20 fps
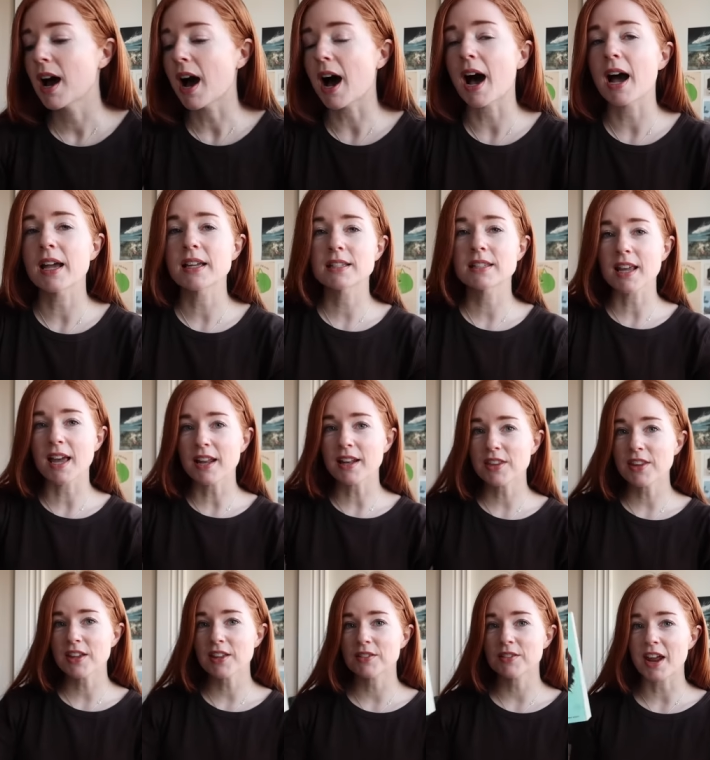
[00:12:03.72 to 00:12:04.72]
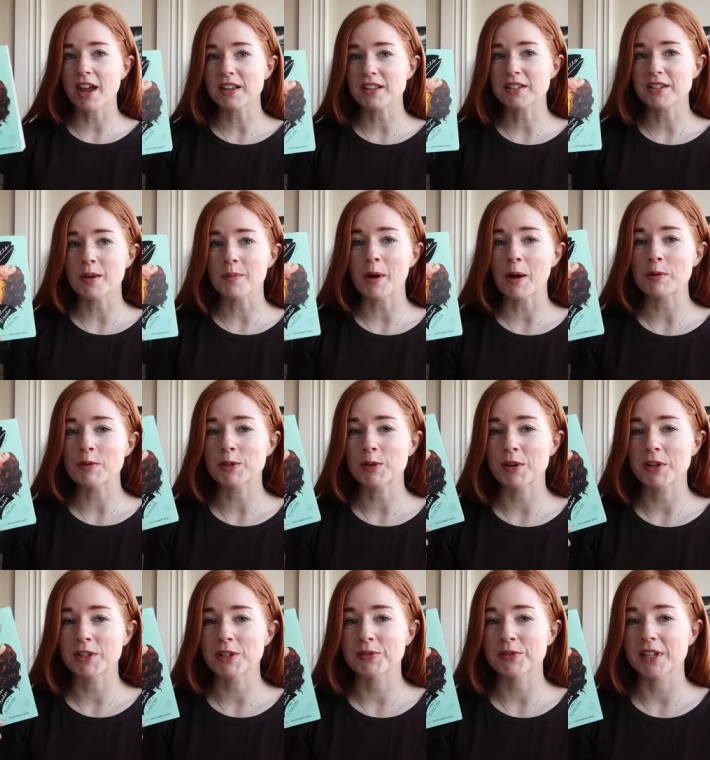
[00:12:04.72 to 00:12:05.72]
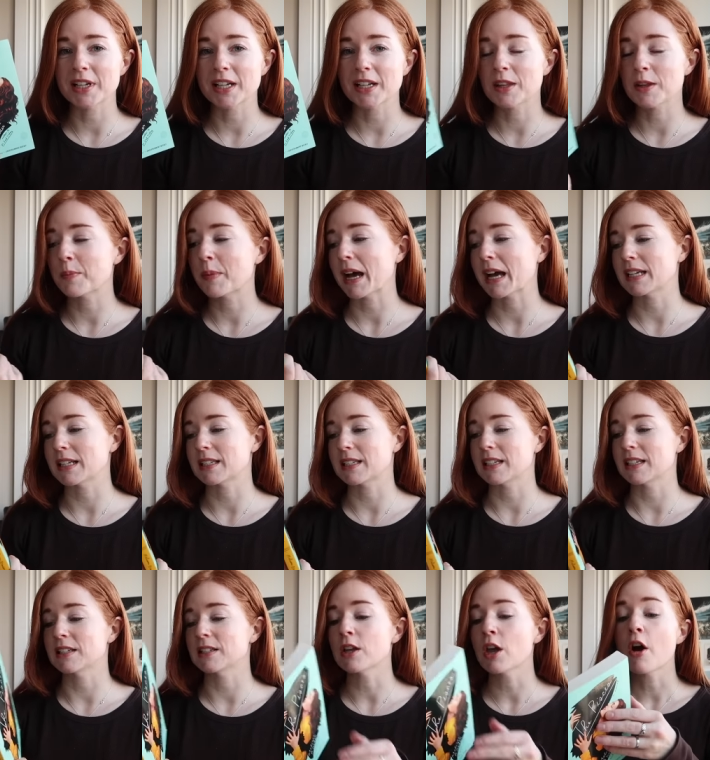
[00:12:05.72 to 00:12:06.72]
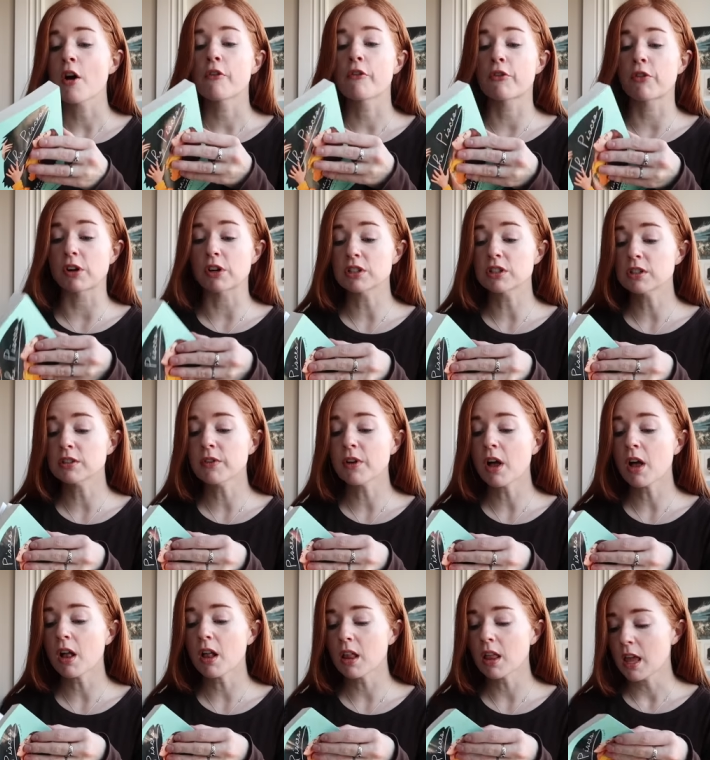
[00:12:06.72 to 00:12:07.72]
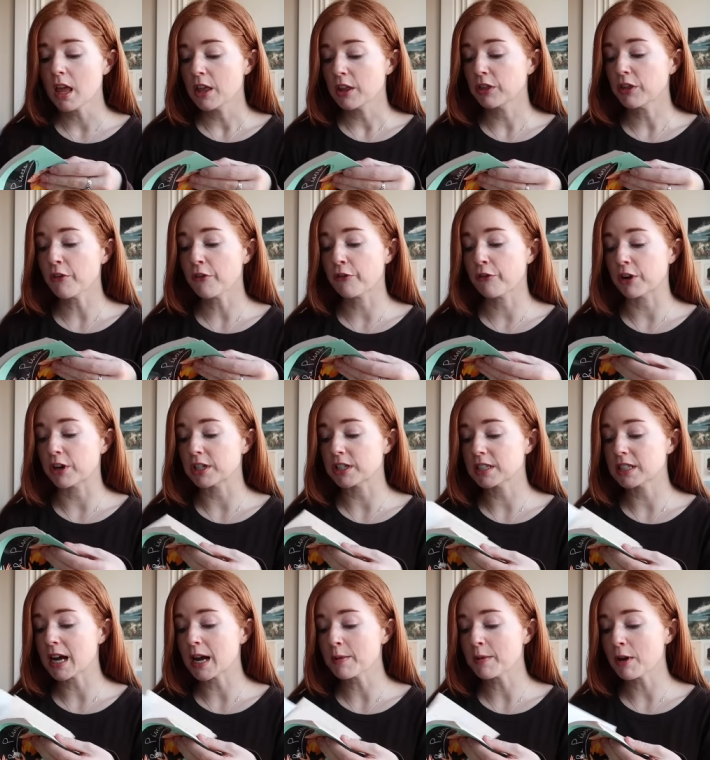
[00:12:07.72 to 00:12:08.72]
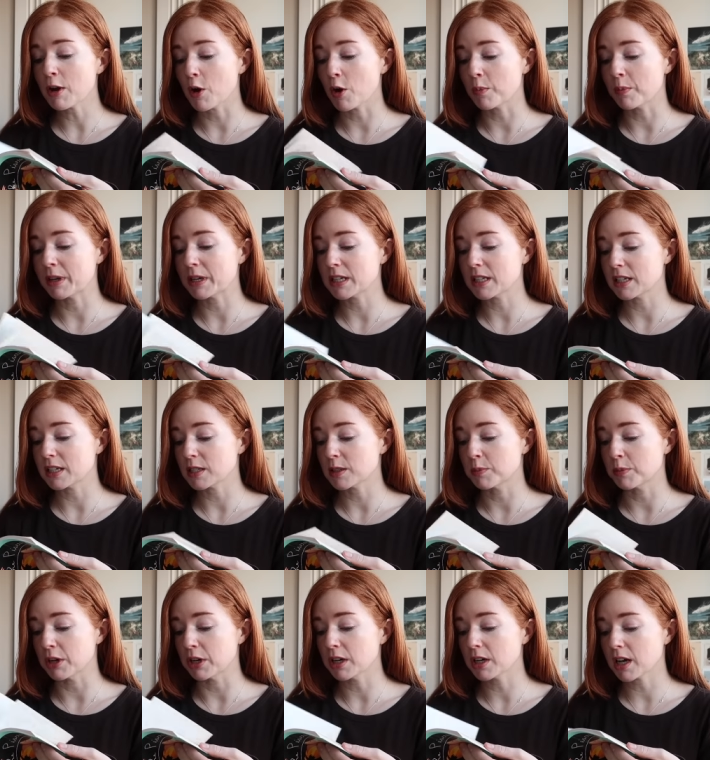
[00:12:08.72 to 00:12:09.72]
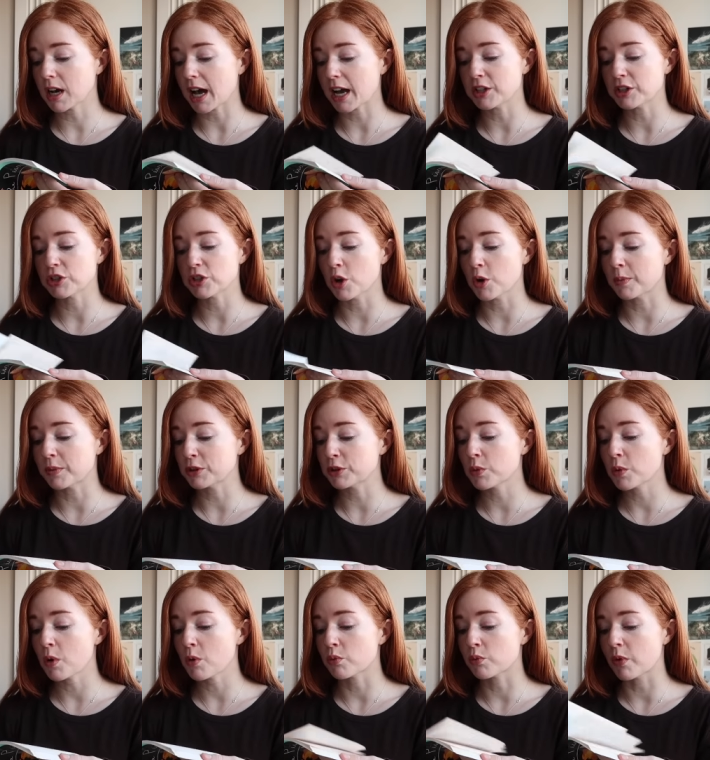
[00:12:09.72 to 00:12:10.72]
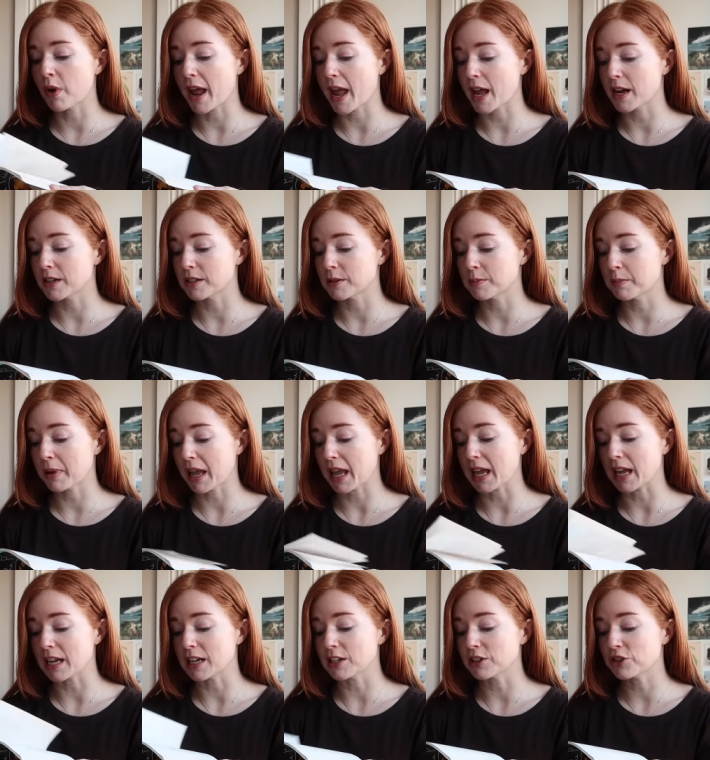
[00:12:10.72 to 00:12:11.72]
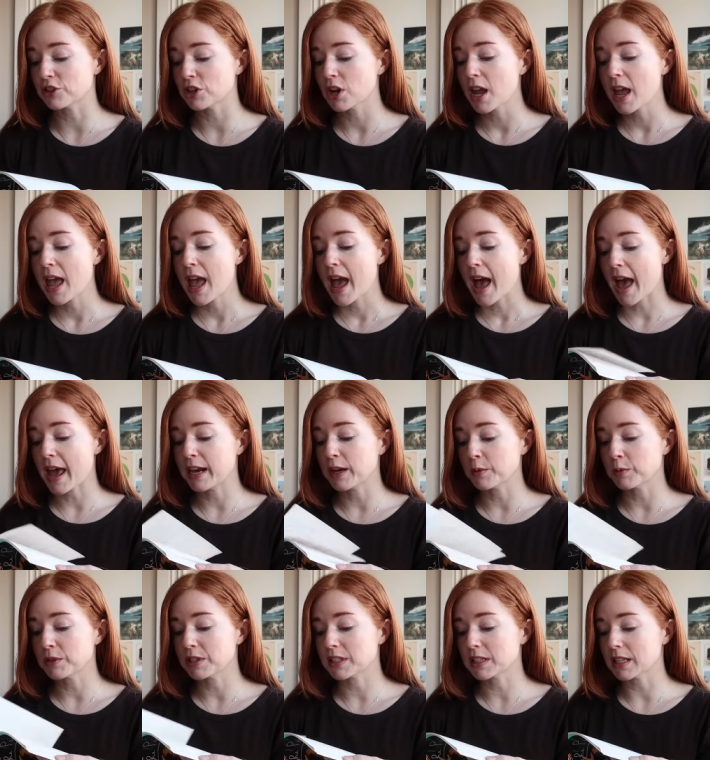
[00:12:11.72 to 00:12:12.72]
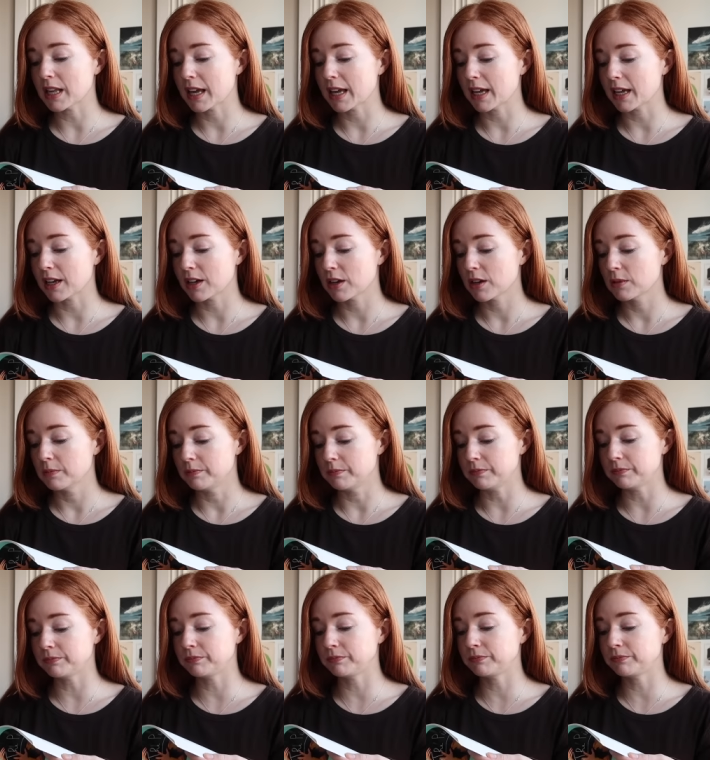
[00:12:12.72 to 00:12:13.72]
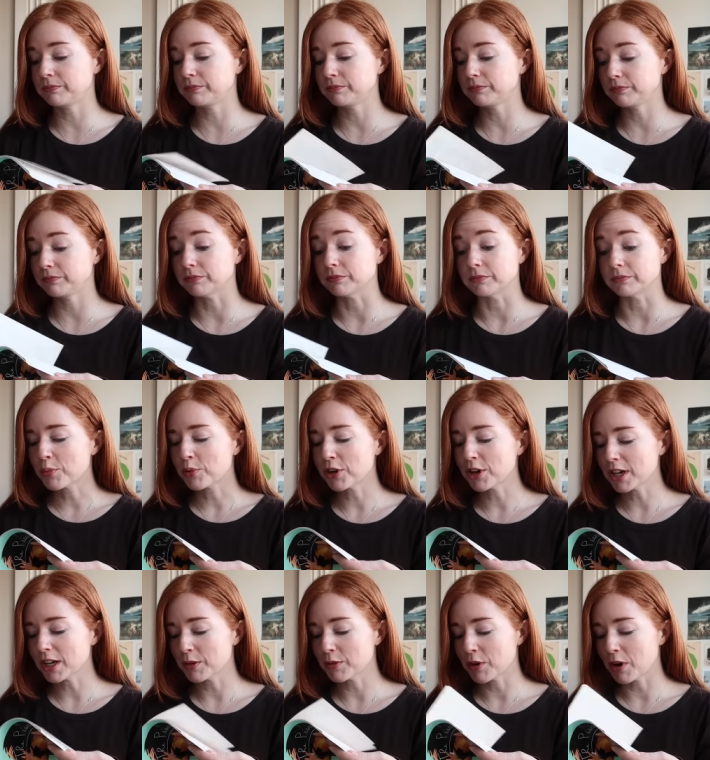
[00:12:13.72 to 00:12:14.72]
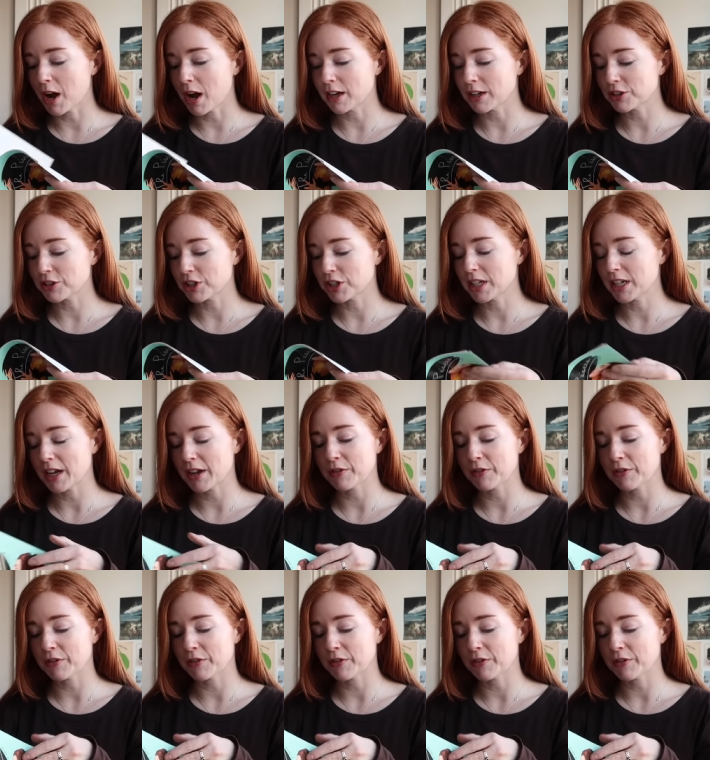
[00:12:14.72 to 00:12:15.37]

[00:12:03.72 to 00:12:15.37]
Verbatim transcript: I said that next up I was going to read The Pisces. First of all, the first time I opened this book, I just opened to a random page and it was like pretty raunchy.